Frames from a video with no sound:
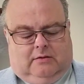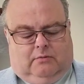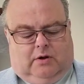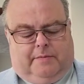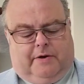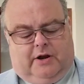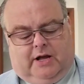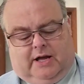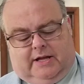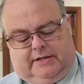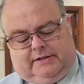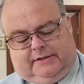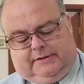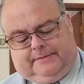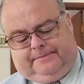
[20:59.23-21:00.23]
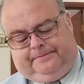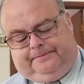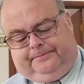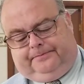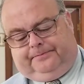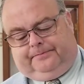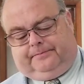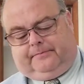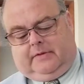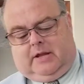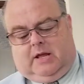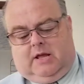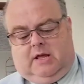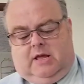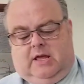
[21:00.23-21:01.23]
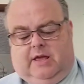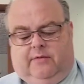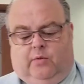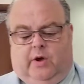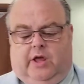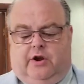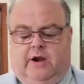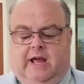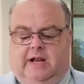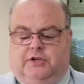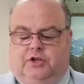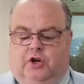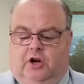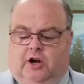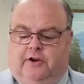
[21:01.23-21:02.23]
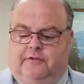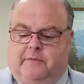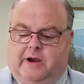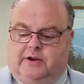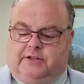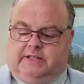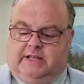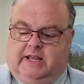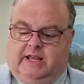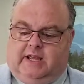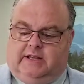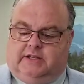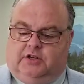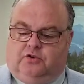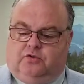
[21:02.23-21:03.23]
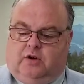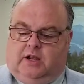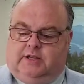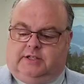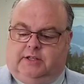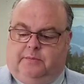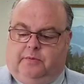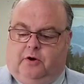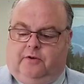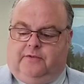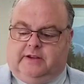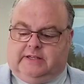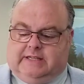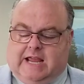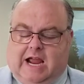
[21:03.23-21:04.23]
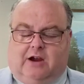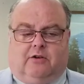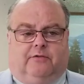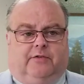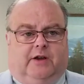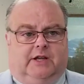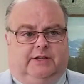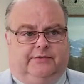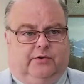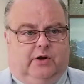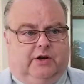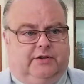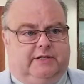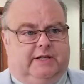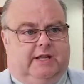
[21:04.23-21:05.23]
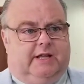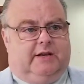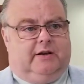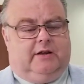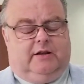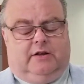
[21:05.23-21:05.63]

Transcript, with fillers: What about us? If we do not turn from our sins and trust the perfect sacrifice for our sin,